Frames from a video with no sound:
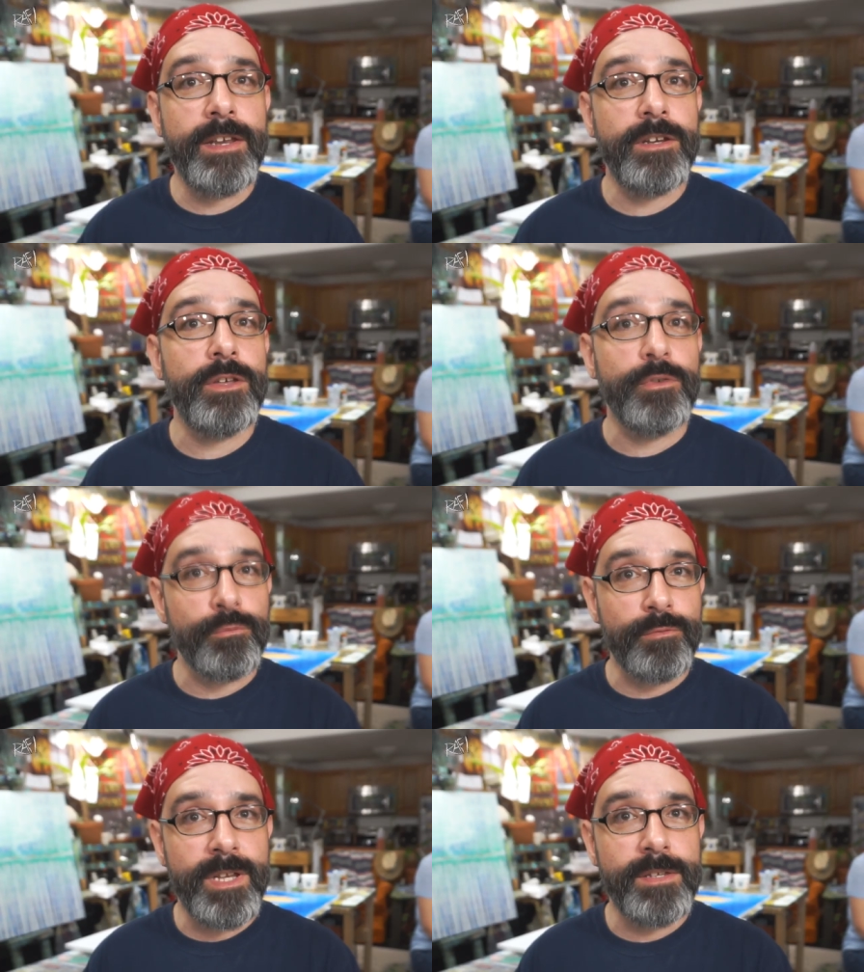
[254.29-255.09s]
Find another
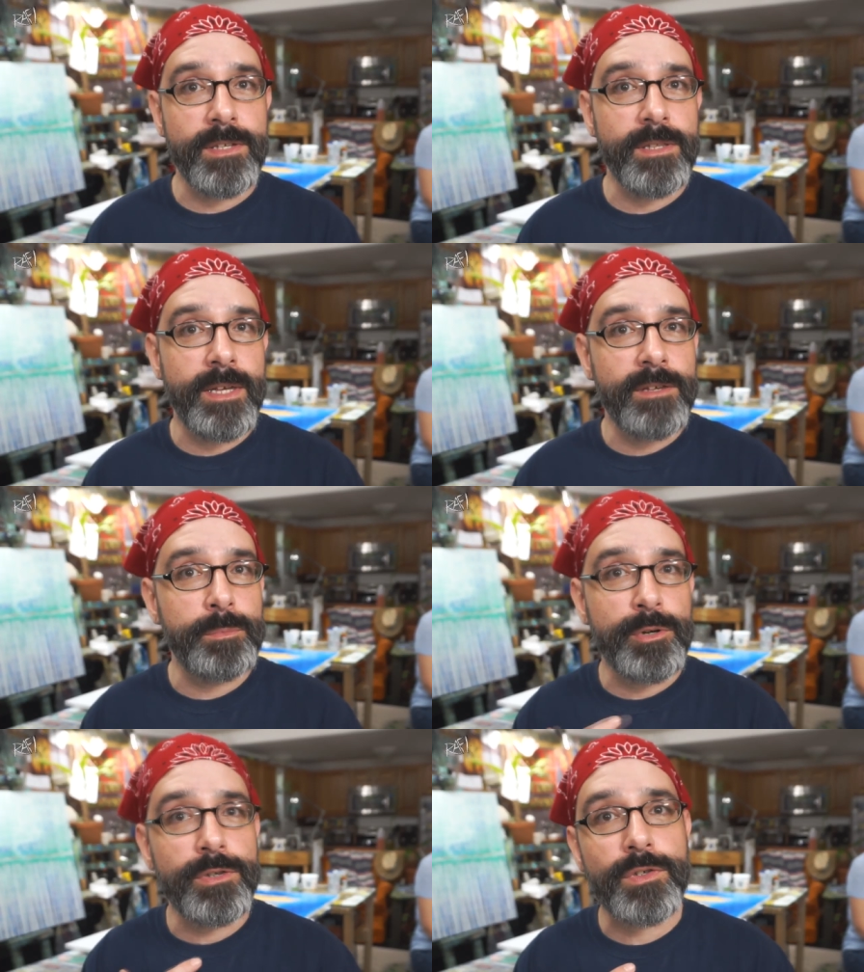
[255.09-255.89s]
reason that is
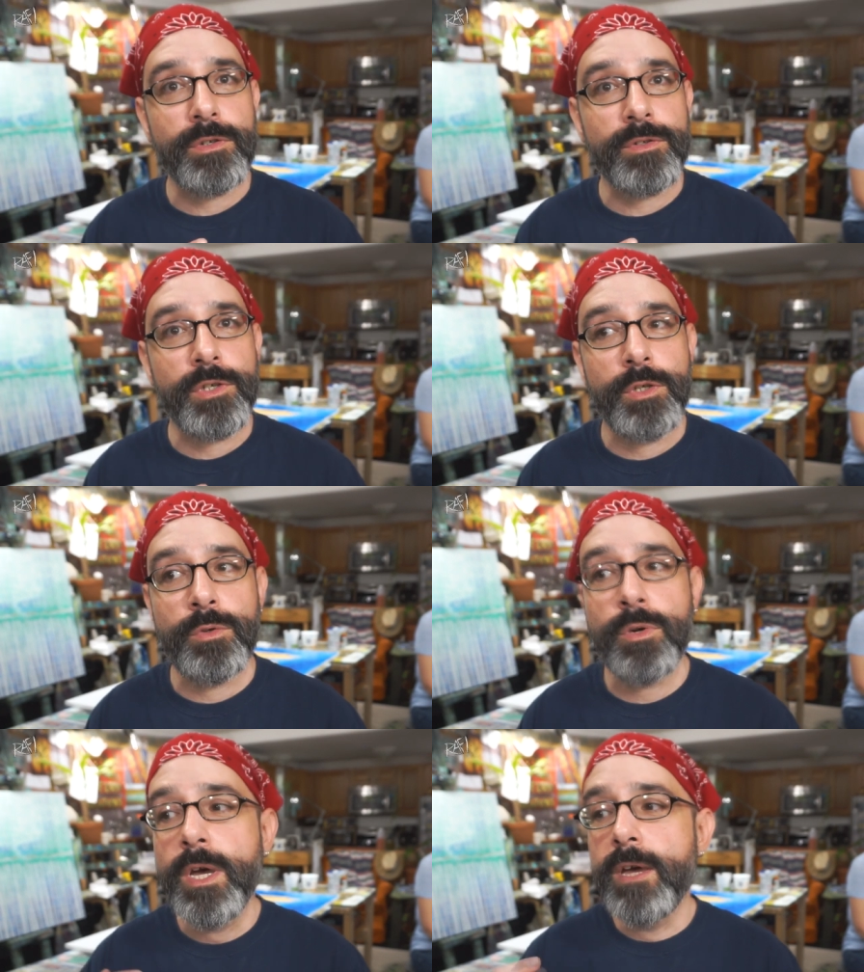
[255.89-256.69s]
personal to
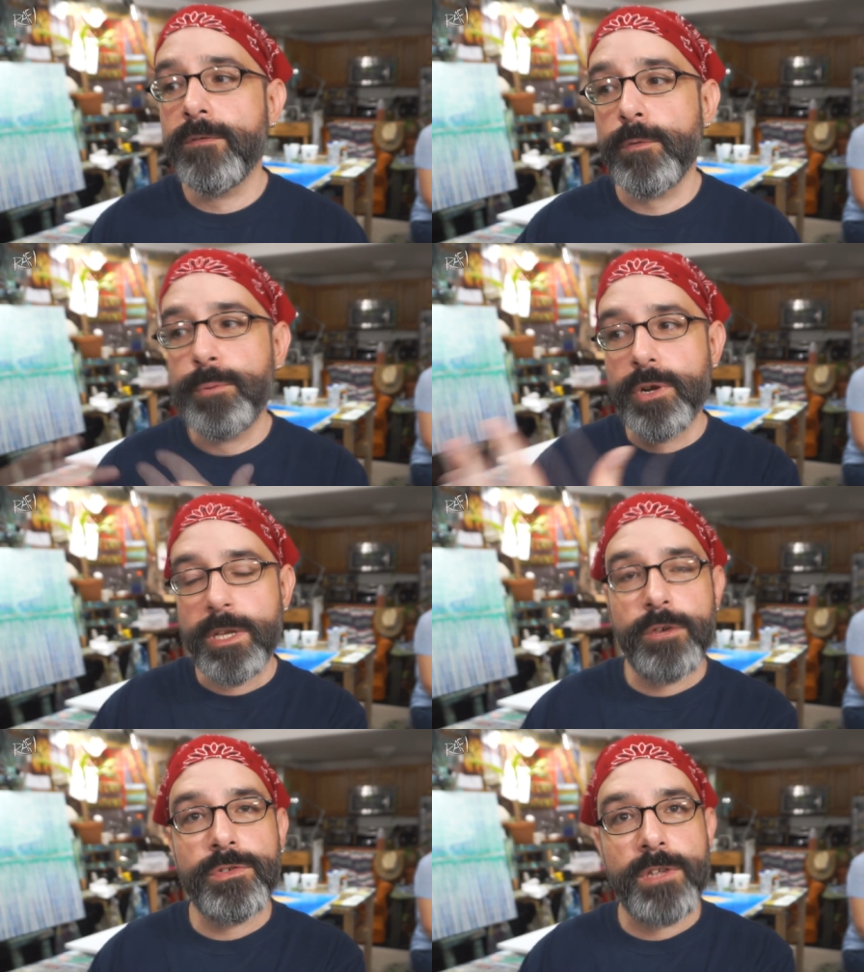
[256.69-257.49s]
you for
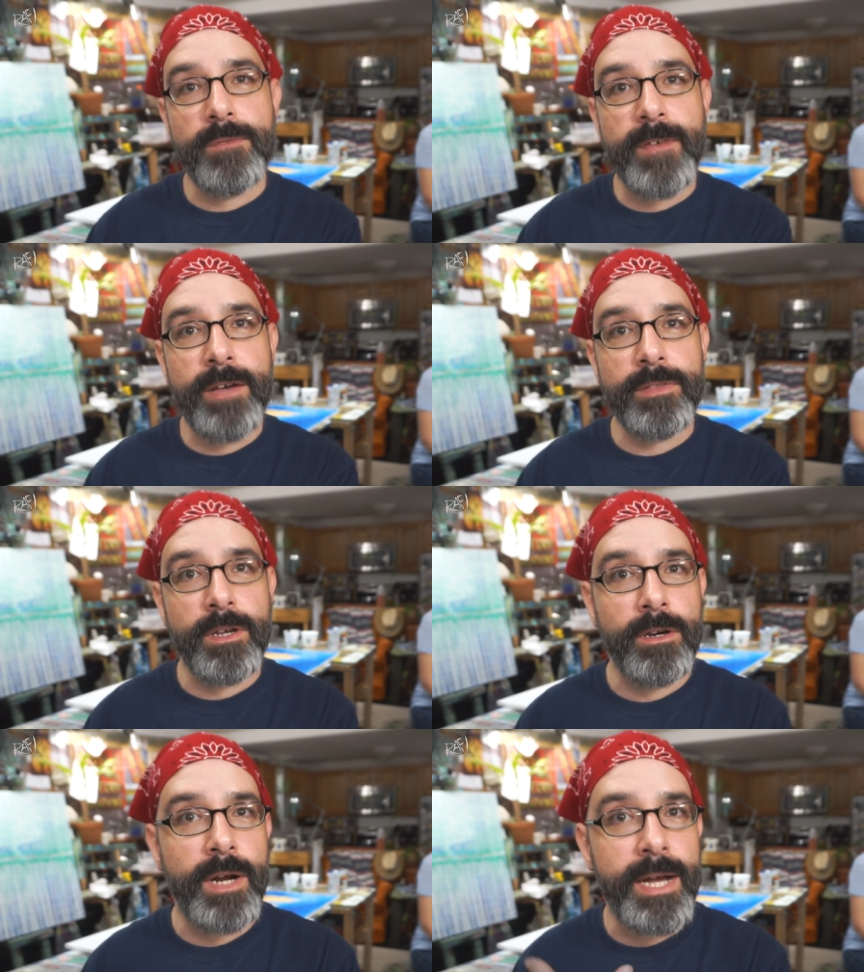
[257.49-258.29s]
putting your stuff out
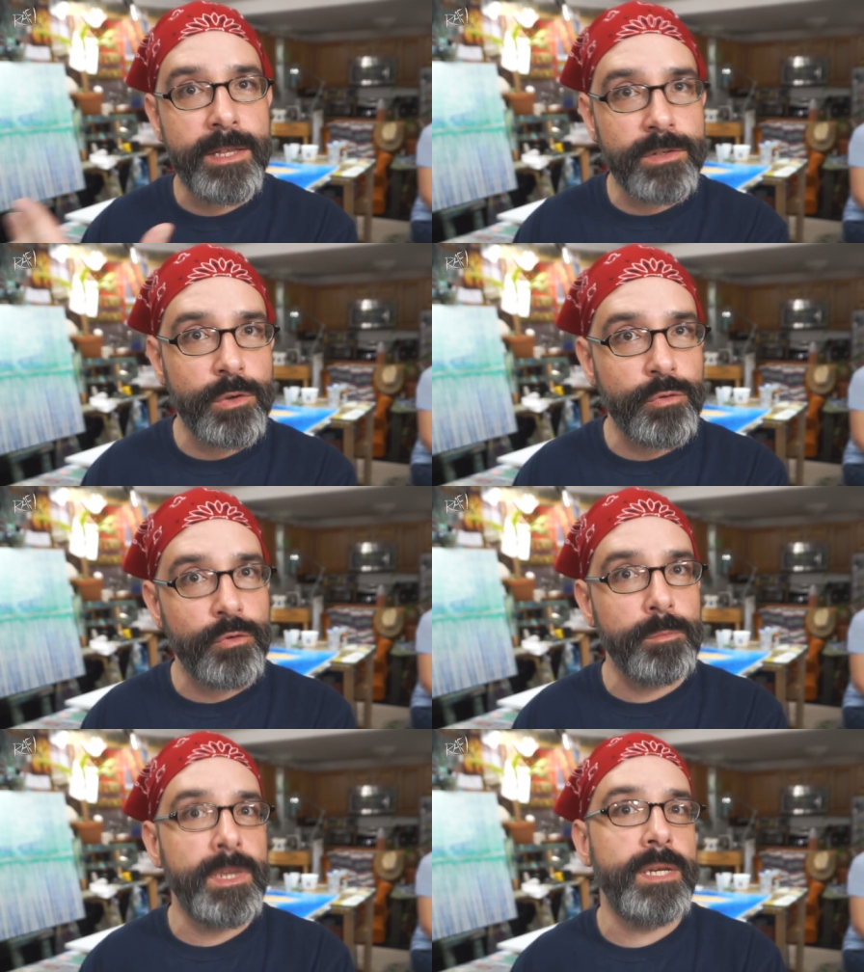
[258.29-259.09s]
there on
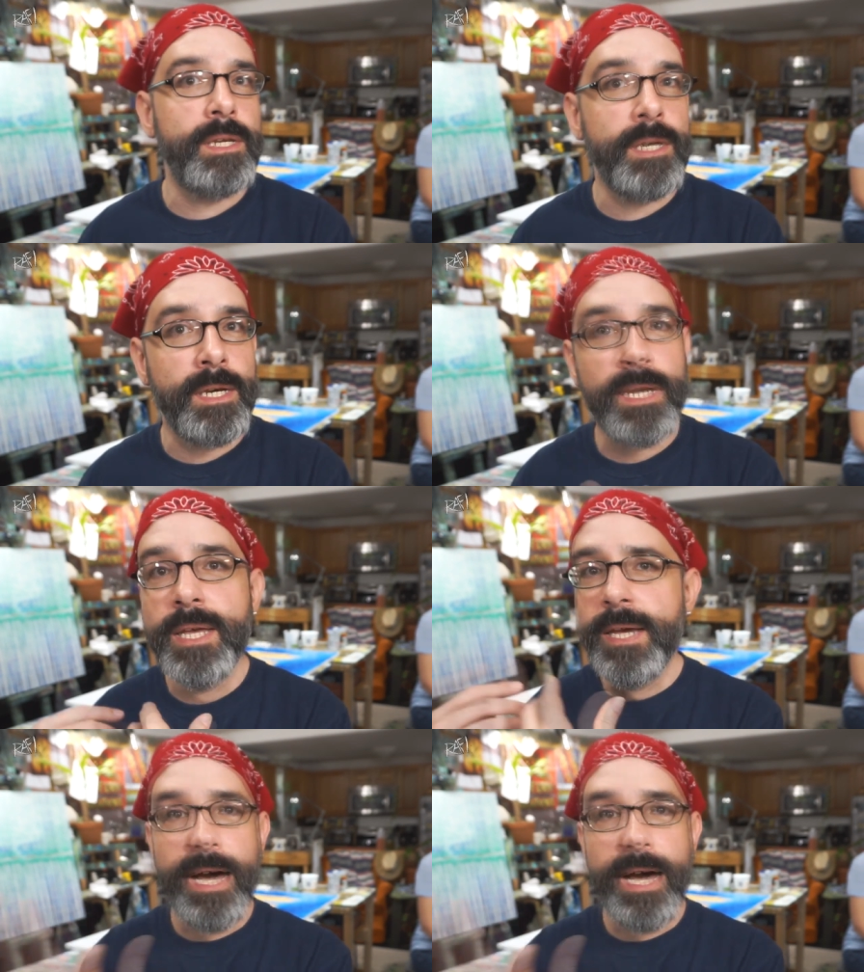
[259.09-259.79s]
social media,